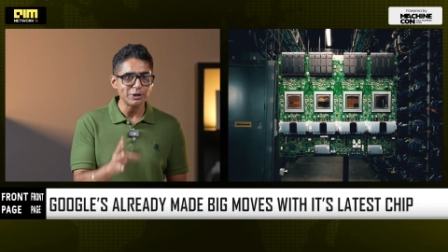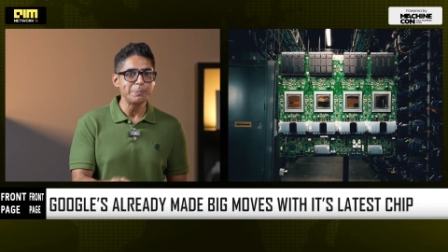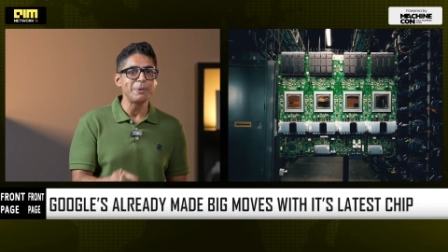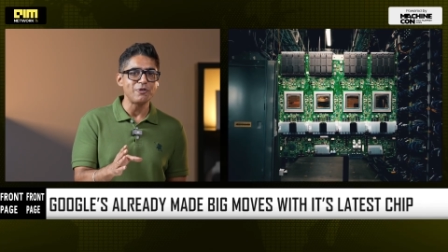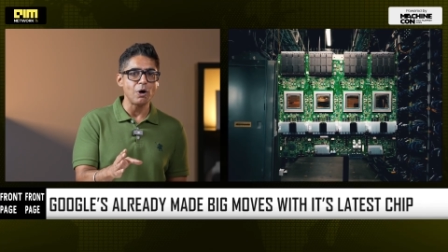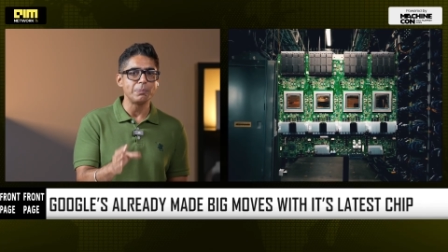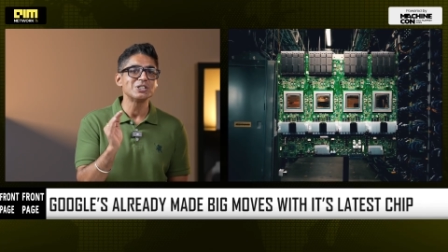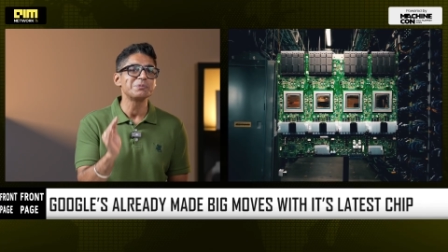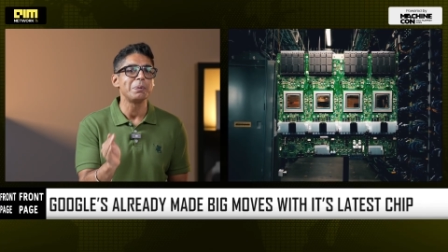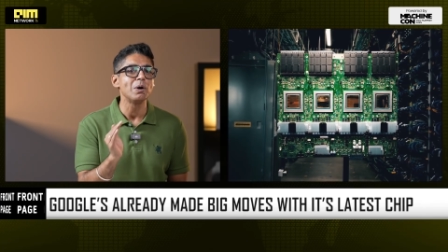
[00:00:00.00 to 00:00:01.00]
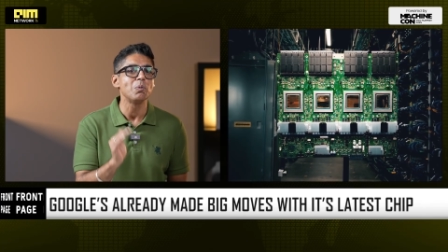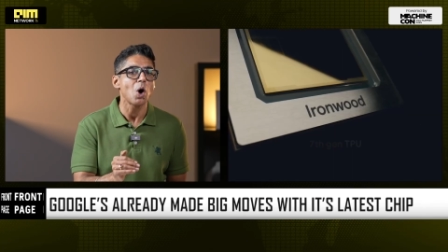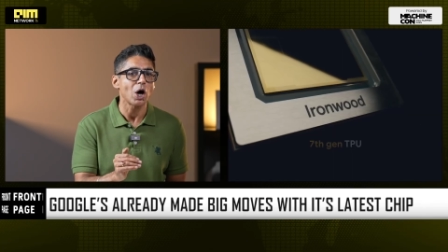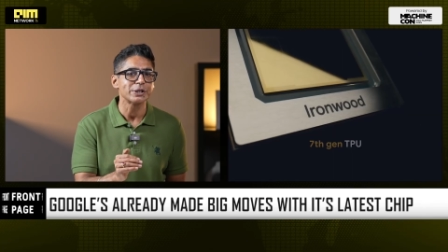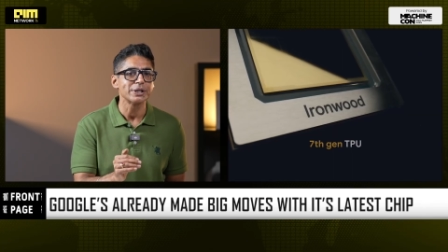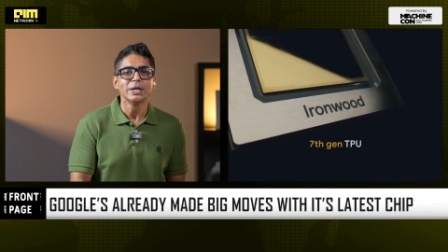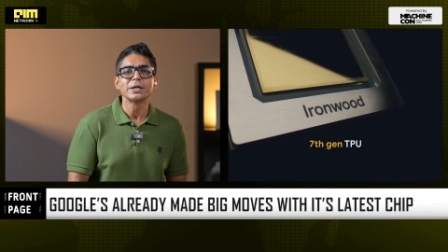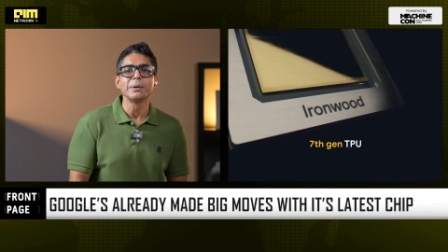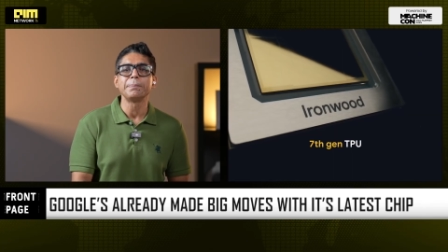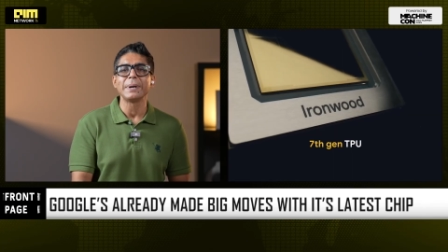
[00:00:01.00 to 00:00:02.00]
the performance per watt
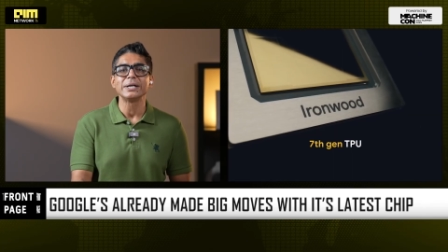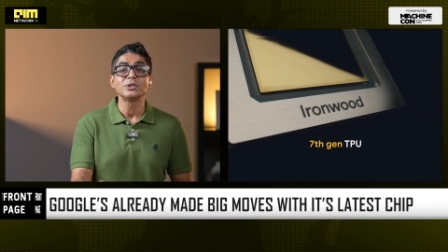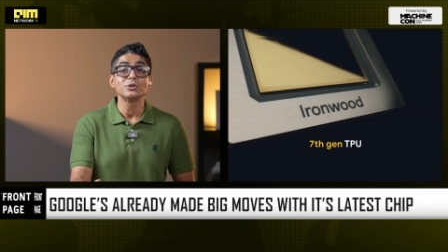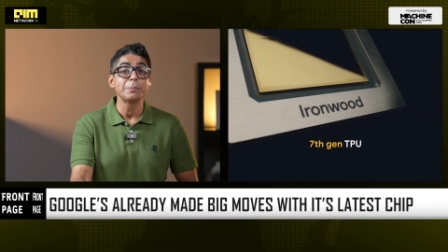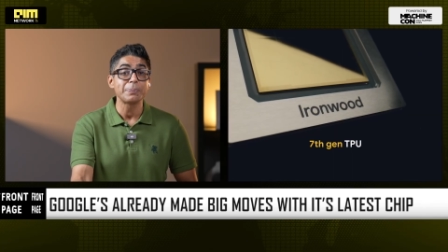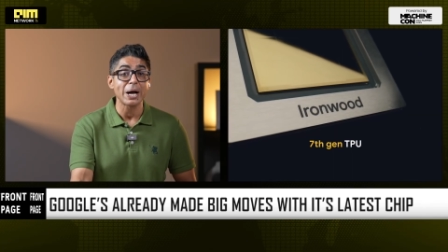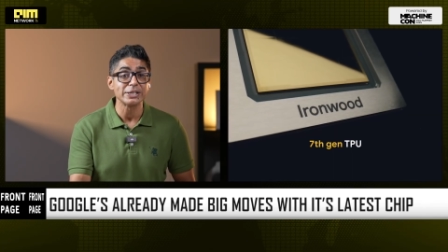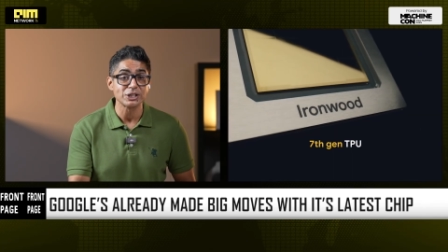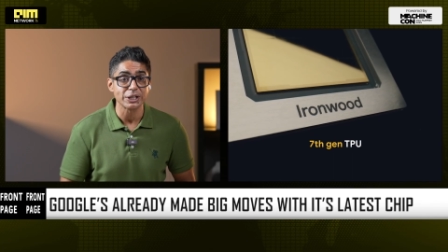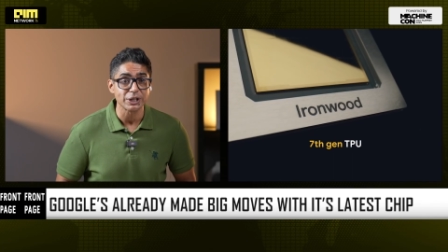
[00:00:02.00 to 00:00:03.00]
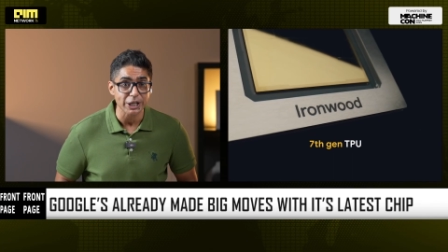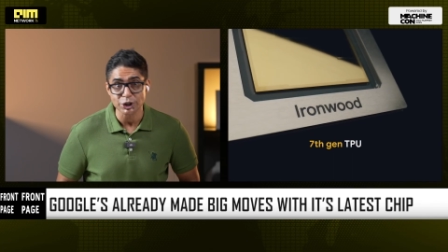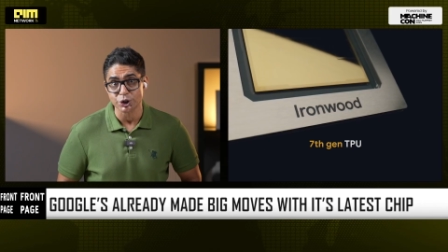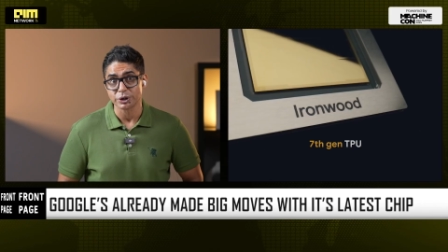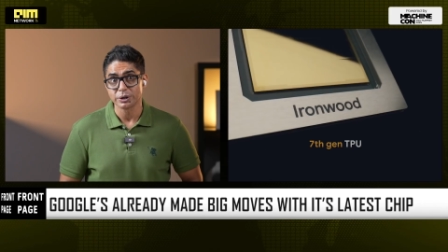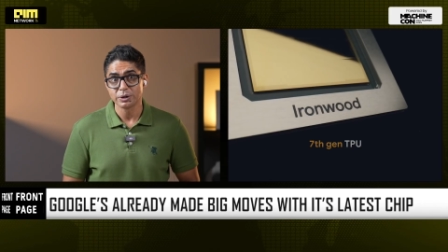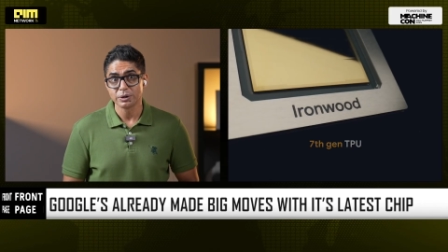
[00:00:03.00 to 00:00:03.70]
compared to the prior generation.